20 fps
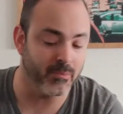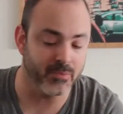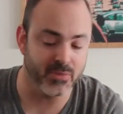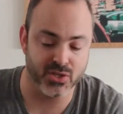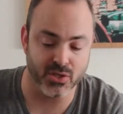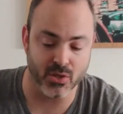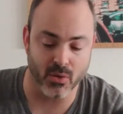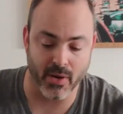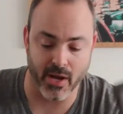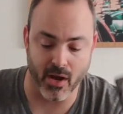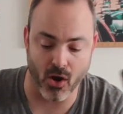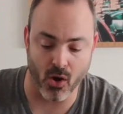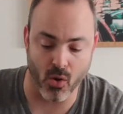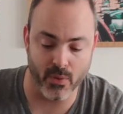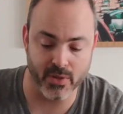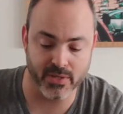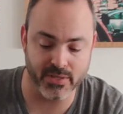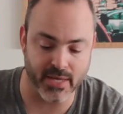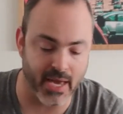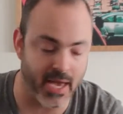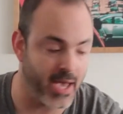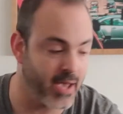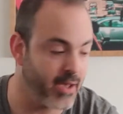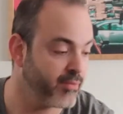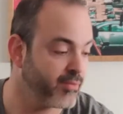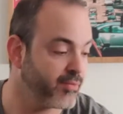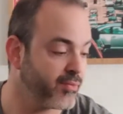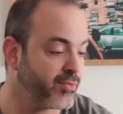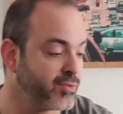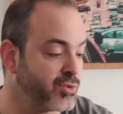So I always
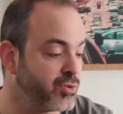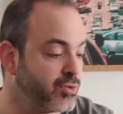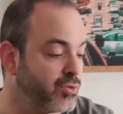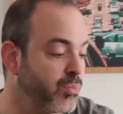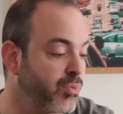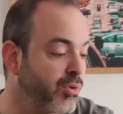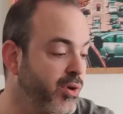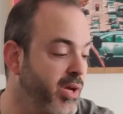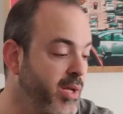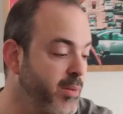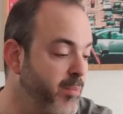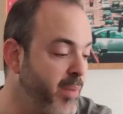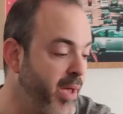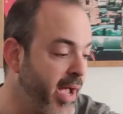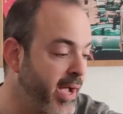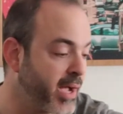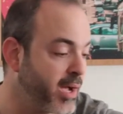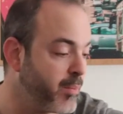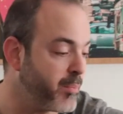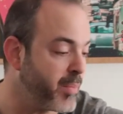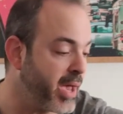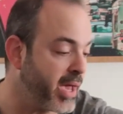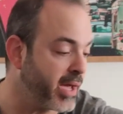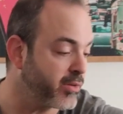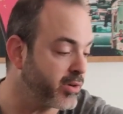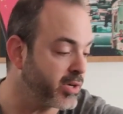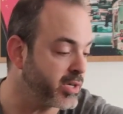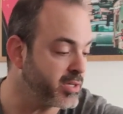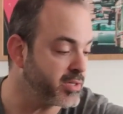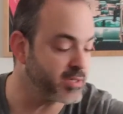have to bring backup
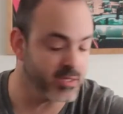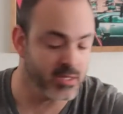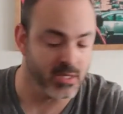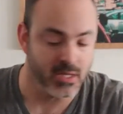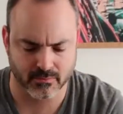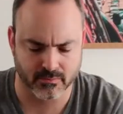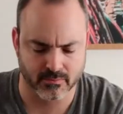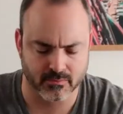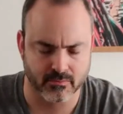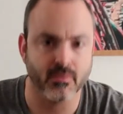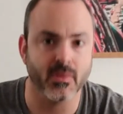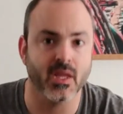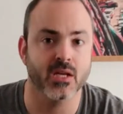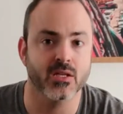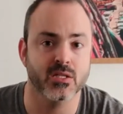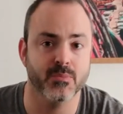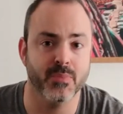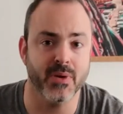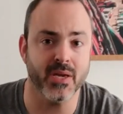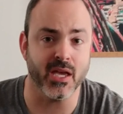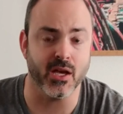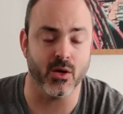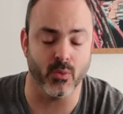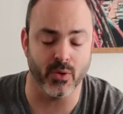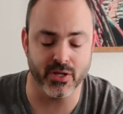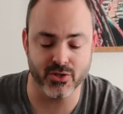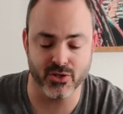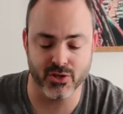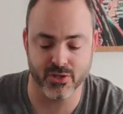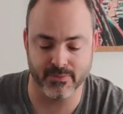batteries. Speaking of
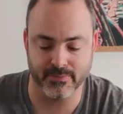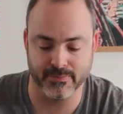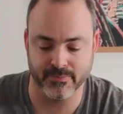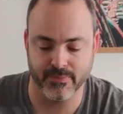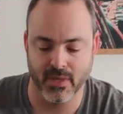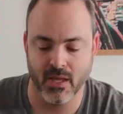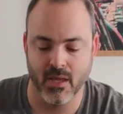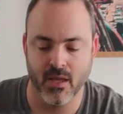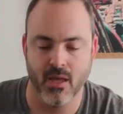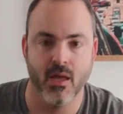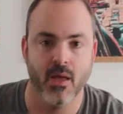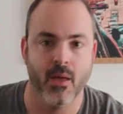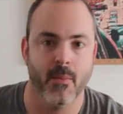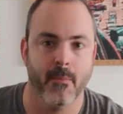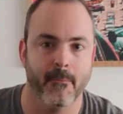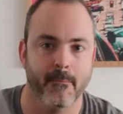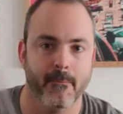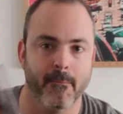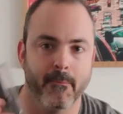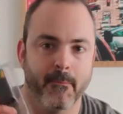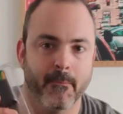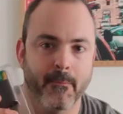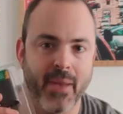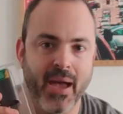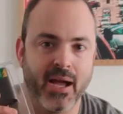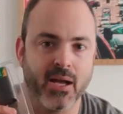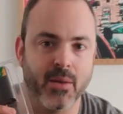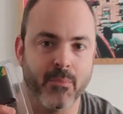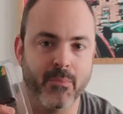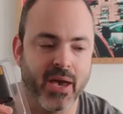which,
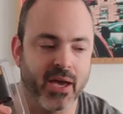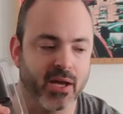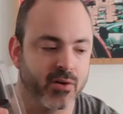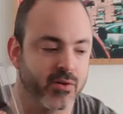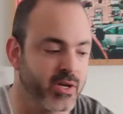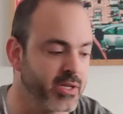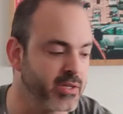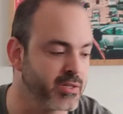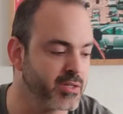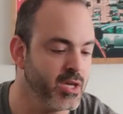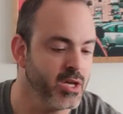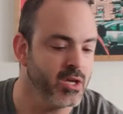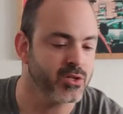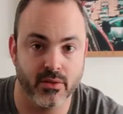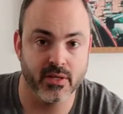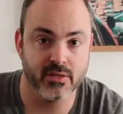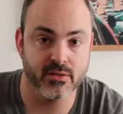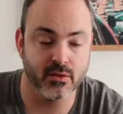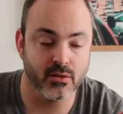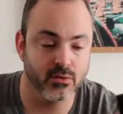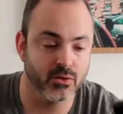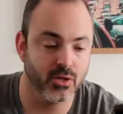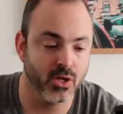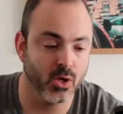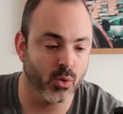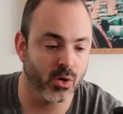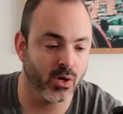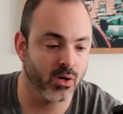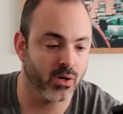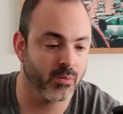backup batteries. These little
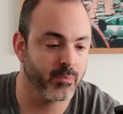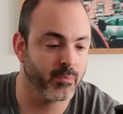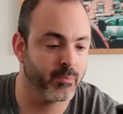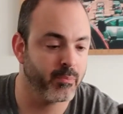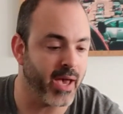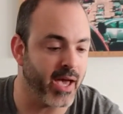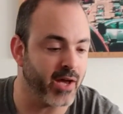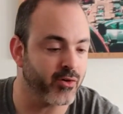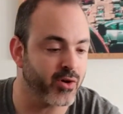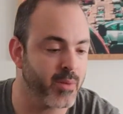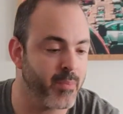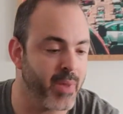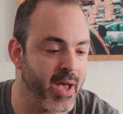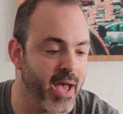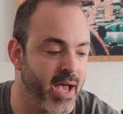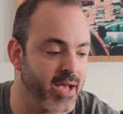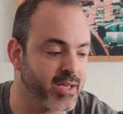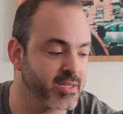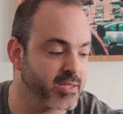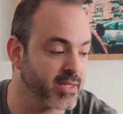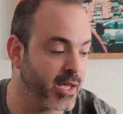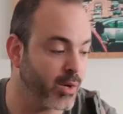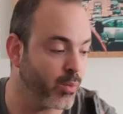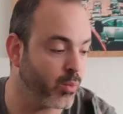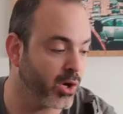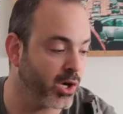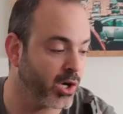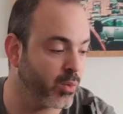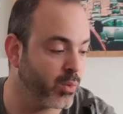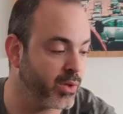newer battery packs, they
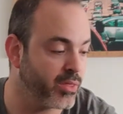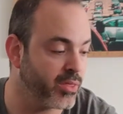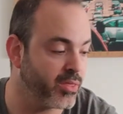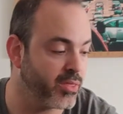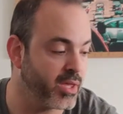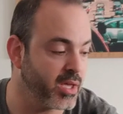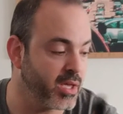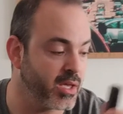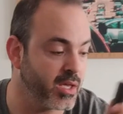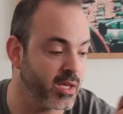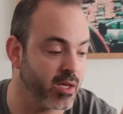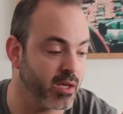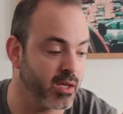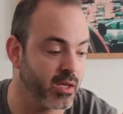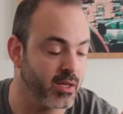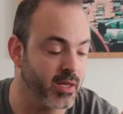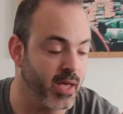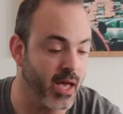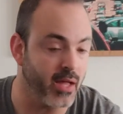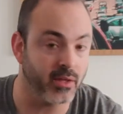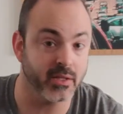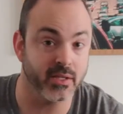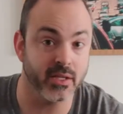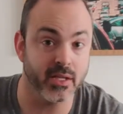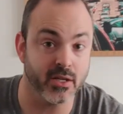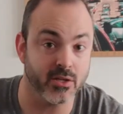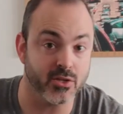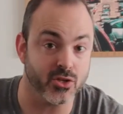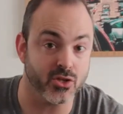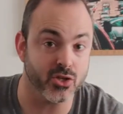work with the LED
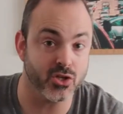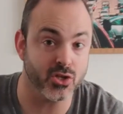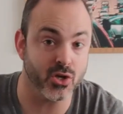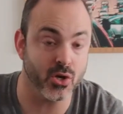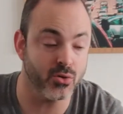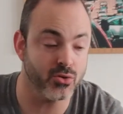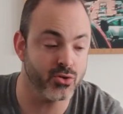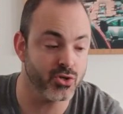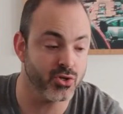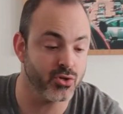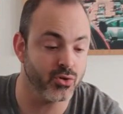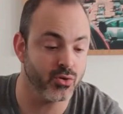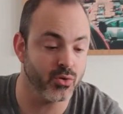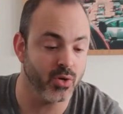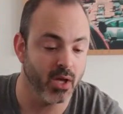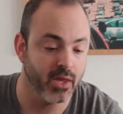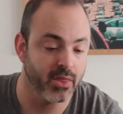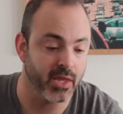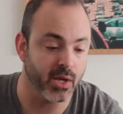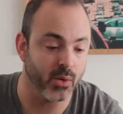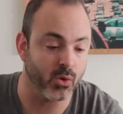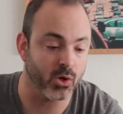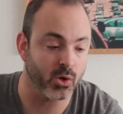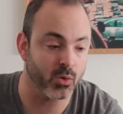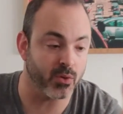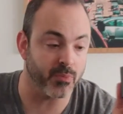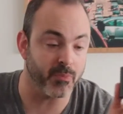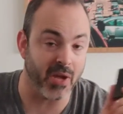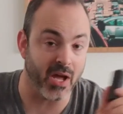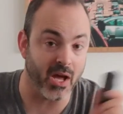I just showed you. They work
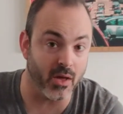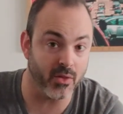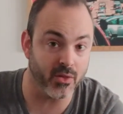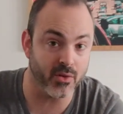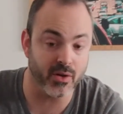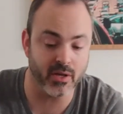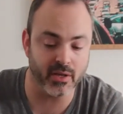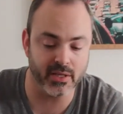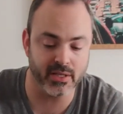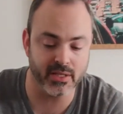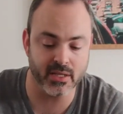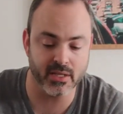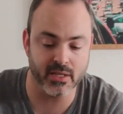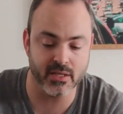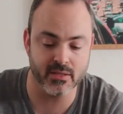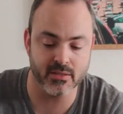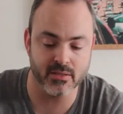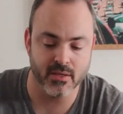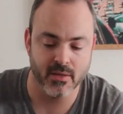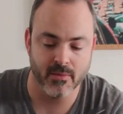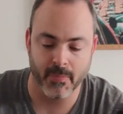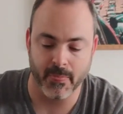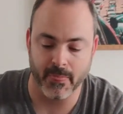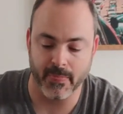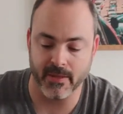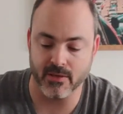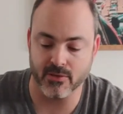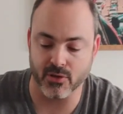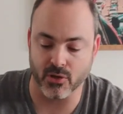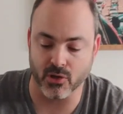with my other LEDs.
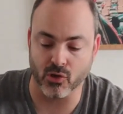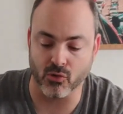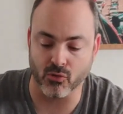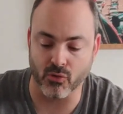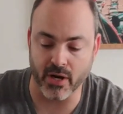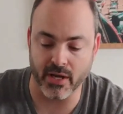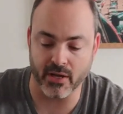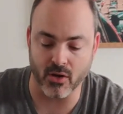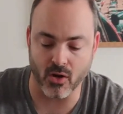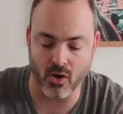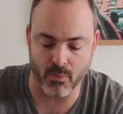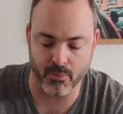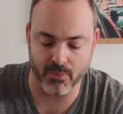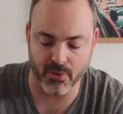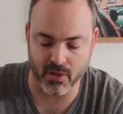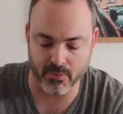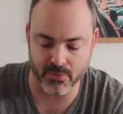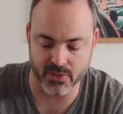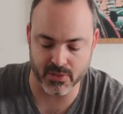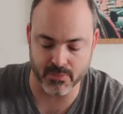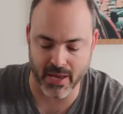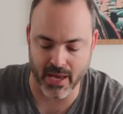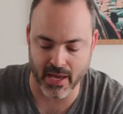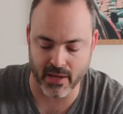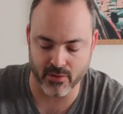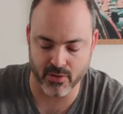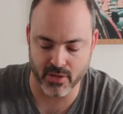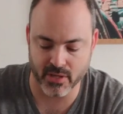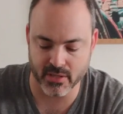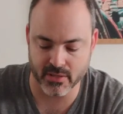These are great all-purpose
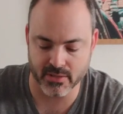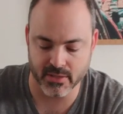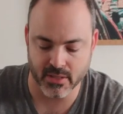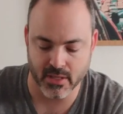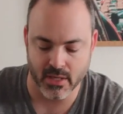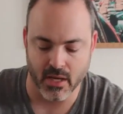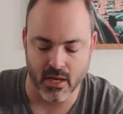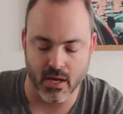batteries.